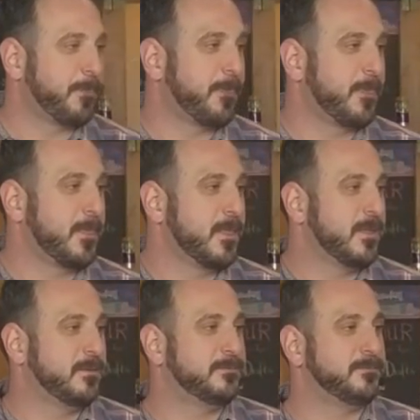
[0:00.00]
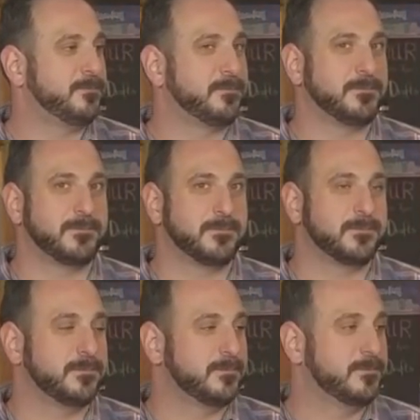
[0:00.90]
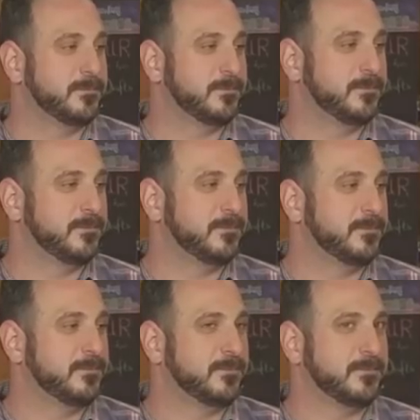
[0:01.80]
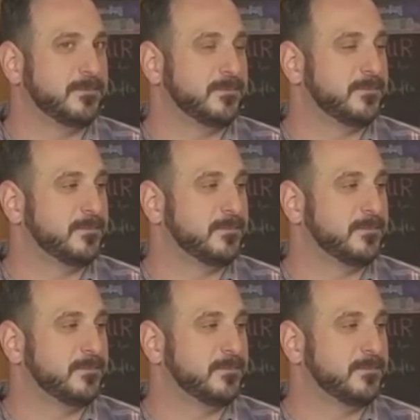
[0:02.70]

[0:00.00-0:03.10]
The person shown says nothing.